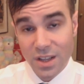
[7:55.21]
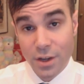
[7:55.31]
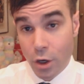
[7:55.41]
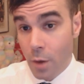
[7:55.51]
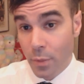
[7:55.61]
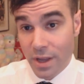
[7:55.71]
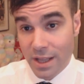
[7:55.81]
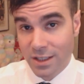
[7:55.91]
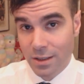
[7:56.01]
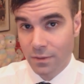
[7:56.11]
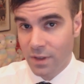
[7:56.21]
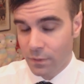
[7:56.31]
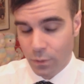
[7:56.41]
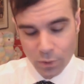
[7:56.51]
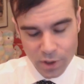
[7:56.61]
They're comprehensive. They
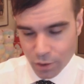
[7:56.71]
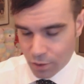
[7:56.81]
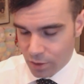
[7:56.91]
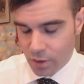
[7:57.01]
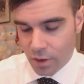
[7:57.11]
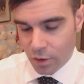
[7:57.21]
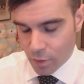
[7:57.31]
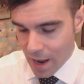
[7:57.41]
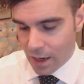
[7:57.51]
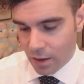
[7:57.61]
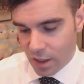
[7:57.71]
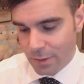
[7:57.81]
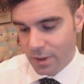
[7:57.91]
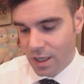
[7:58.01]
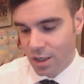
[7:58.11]
have really good grammatical
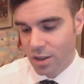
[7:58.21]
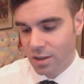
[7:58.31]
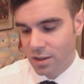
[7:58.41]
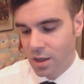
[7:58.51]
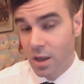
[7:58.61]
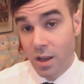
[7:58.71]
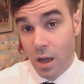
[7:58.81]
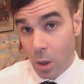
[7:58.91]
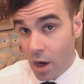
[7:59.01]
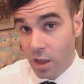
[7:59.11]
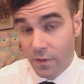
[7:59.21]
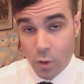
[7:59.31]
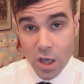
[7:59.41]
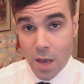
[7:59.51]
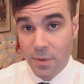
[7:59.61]
explanations. A lot of the
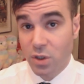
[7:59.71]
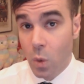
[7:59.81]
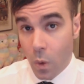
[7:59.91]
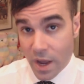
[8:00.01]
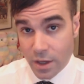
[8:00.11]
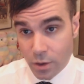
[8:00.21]
vocab is quite